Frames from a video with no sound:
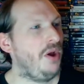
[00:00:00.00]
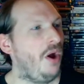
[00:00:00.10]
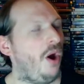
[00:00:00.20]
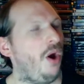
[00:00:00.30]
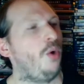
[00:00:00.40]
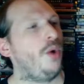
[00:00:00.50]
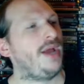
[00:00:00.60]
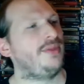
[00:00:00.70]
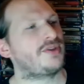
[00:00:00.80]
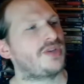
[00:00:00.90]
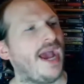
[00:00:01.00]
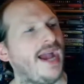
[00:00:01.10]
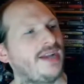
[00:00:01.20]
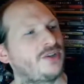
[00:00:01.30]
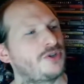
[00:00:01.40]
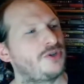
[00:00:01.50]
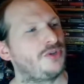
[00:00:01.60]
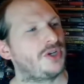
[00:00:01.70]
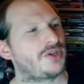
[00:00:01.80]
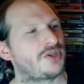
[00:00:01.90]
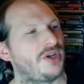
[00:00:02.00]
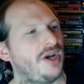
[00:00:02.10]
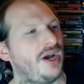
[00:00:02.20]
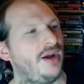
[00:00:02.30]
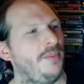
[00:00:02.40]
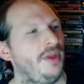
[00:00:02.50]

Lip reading: Oh, and this actress who just her